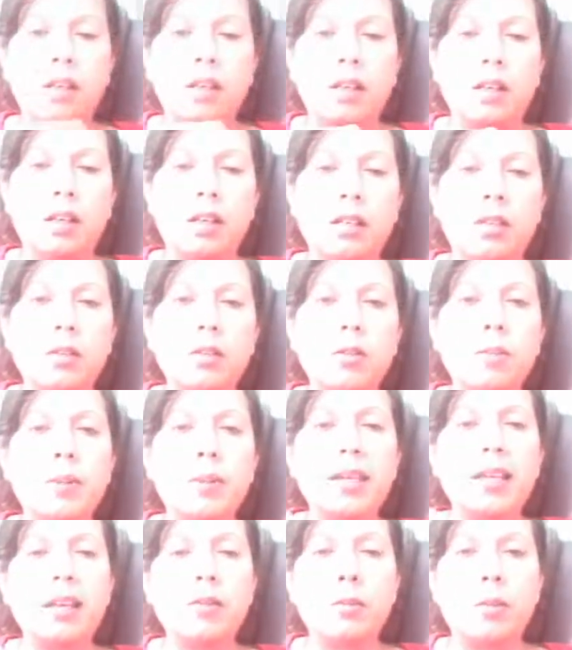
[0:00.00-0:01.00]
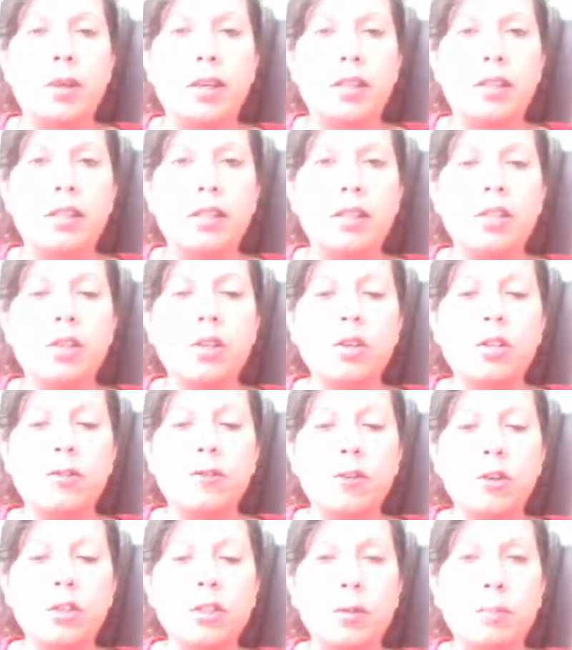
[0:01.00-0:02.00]
So to begin with, it's
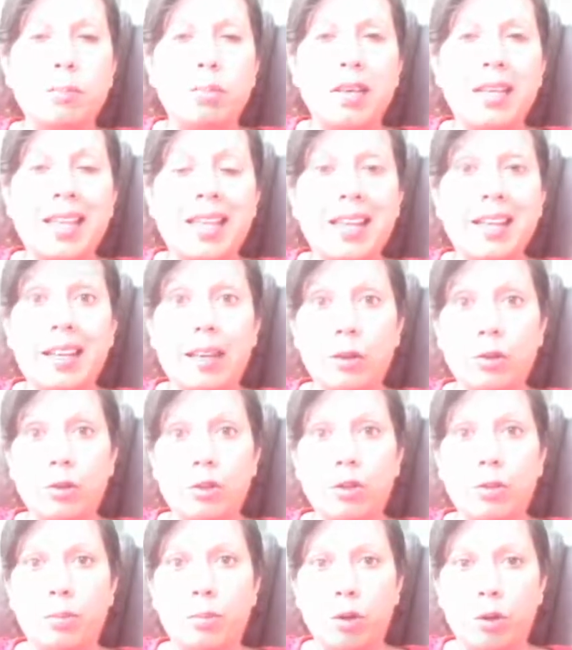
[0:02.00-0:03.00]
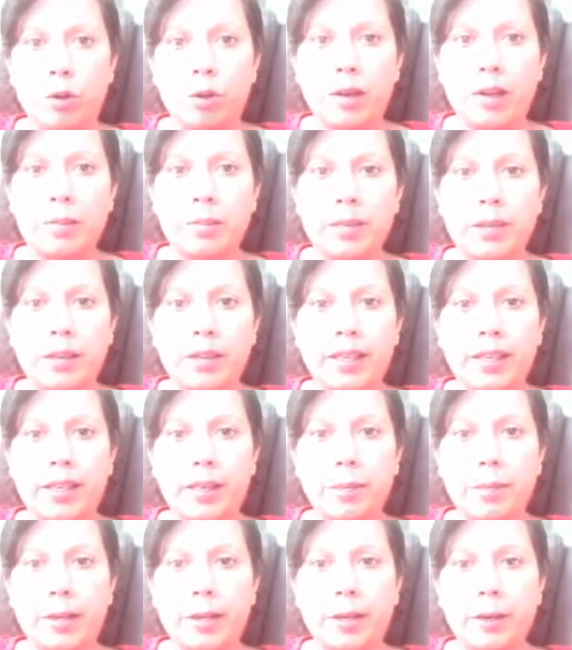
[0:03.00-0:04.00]
useful to plan out your program and think
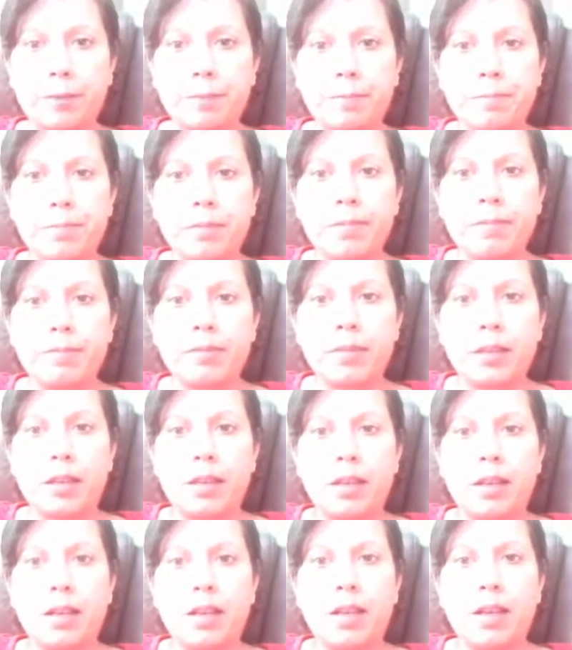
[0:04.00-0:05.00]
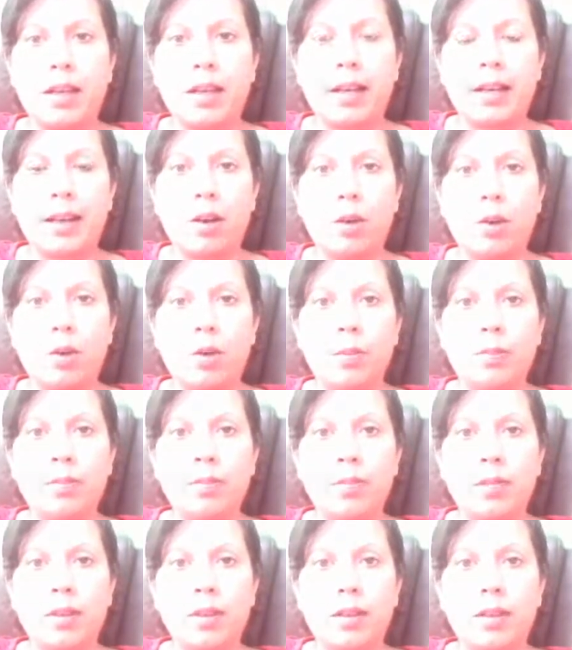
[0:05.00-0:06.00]
about how
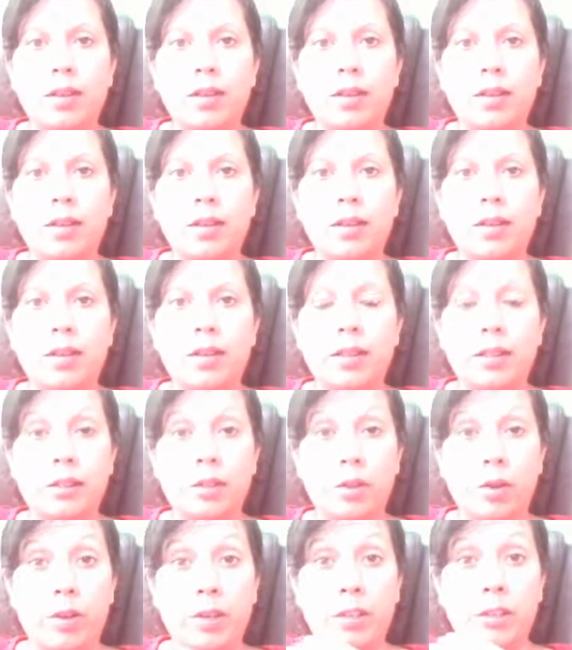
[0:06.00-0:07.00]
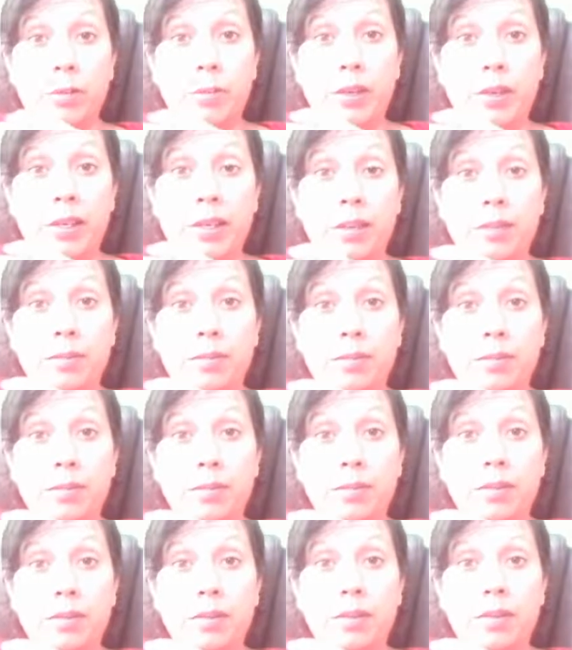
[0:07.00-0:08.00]
it's going to be
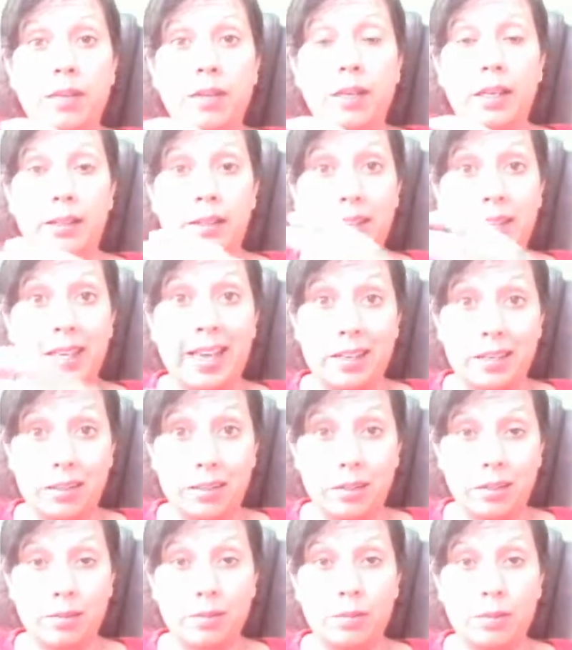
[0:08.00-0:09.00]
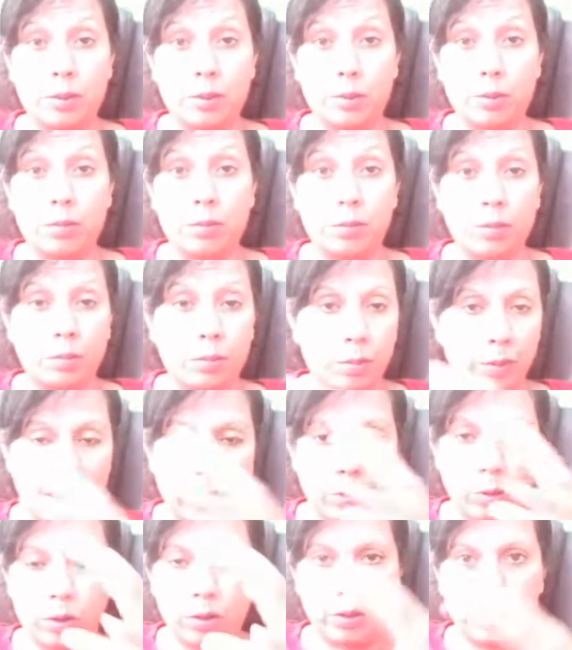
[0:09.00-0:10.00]
at the end, so
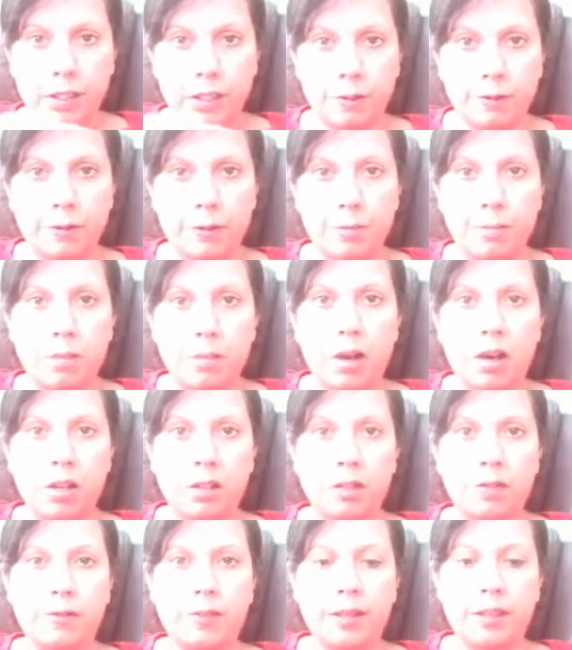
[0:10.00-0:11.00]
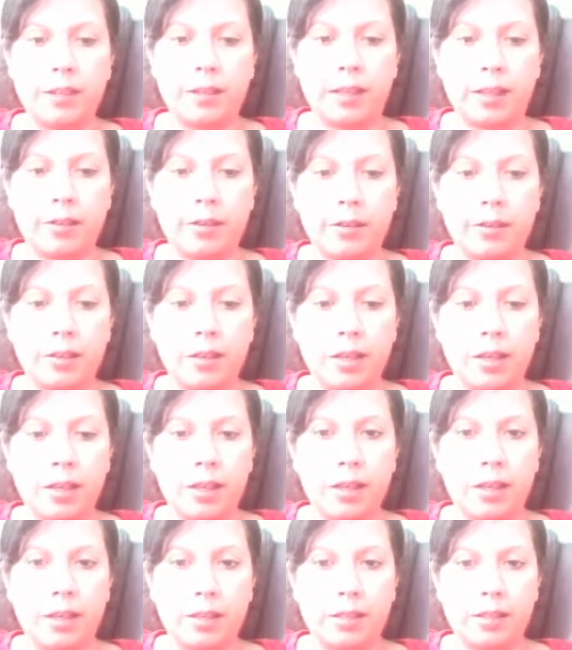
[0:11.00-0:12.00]
how all the different parts fit together,
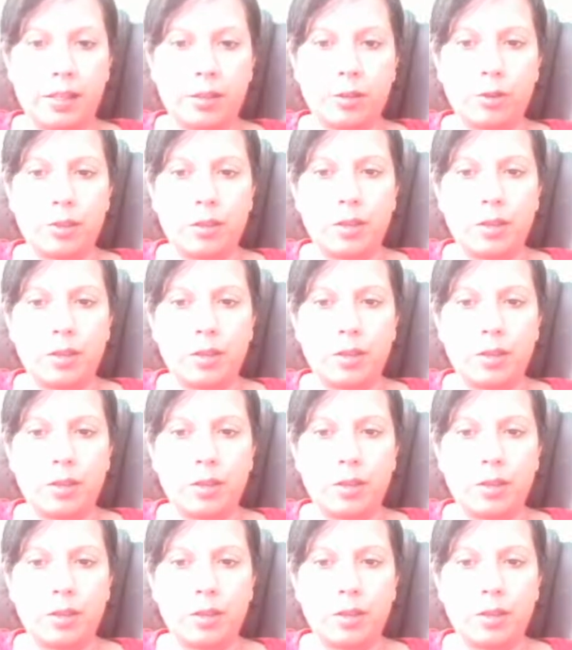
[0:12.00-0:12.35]
etc.